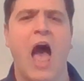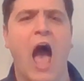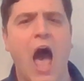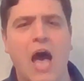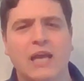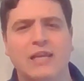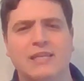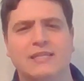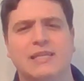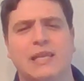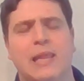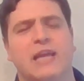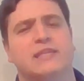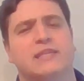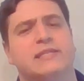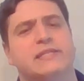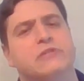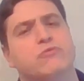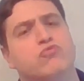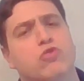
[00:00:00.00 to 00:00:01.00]

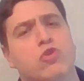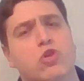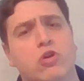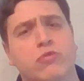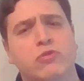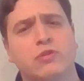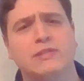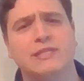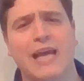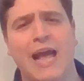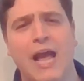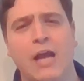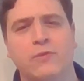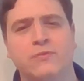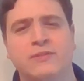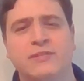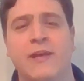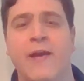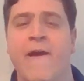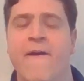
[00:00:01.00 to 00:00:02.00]
Isolated rural
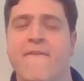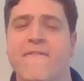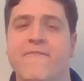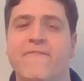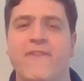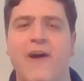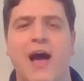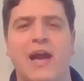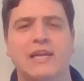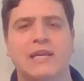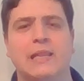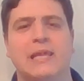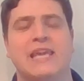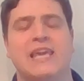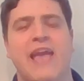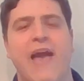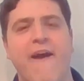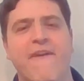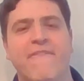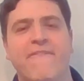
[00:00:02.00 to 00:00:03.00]
towns finally
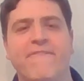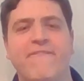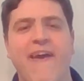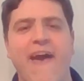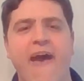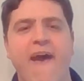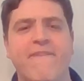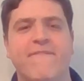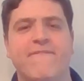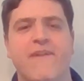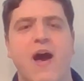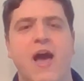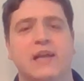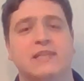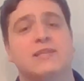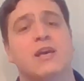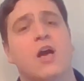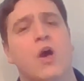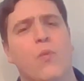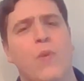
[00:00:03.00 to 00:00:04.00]
get a fair
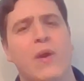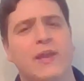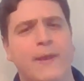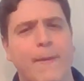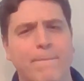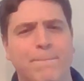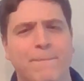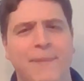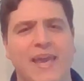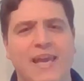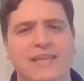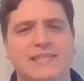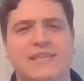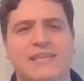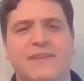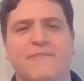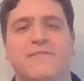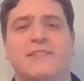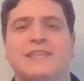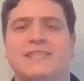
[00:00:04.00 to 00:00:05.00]
fight when
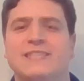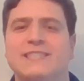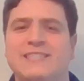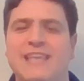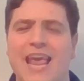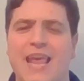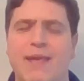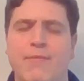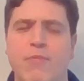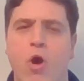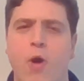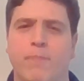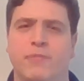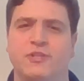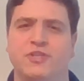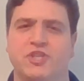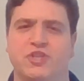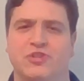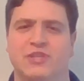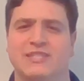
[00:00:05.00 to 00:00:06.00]
competing for the same
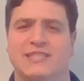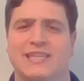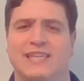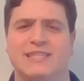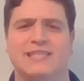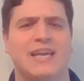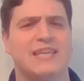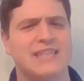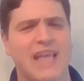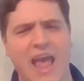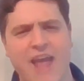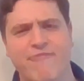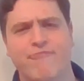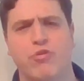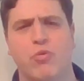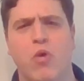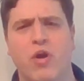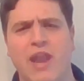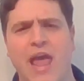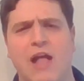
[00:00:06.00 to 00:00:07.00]
opportunities as
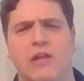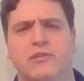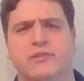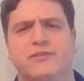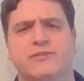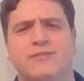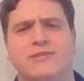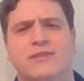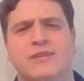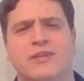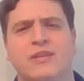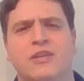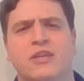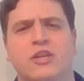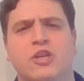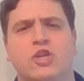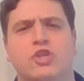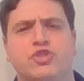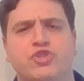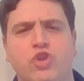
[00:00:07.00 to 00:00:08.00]
everyone else.
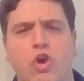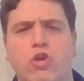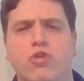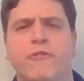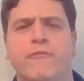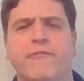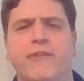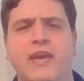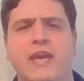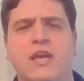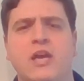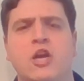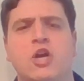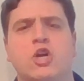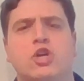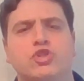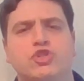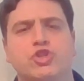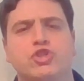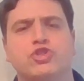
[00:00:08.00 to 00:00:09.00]
Geography
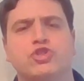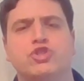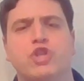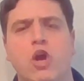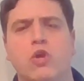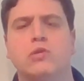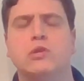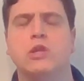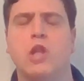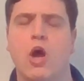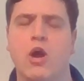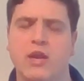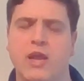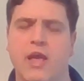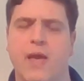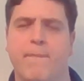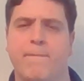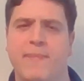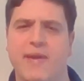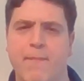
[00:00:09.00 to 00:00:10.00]
should no
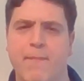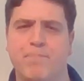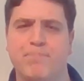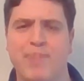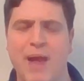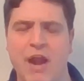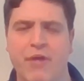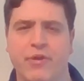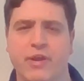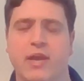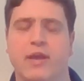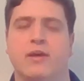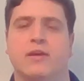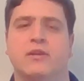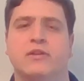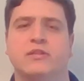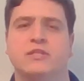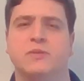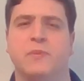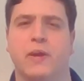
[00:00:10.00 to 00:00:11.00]
longer be a barrier
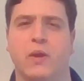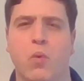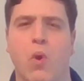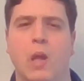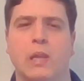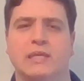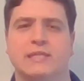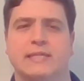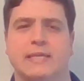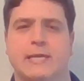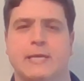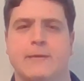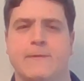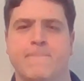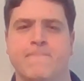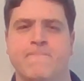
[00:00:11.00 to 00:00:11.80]
to equality.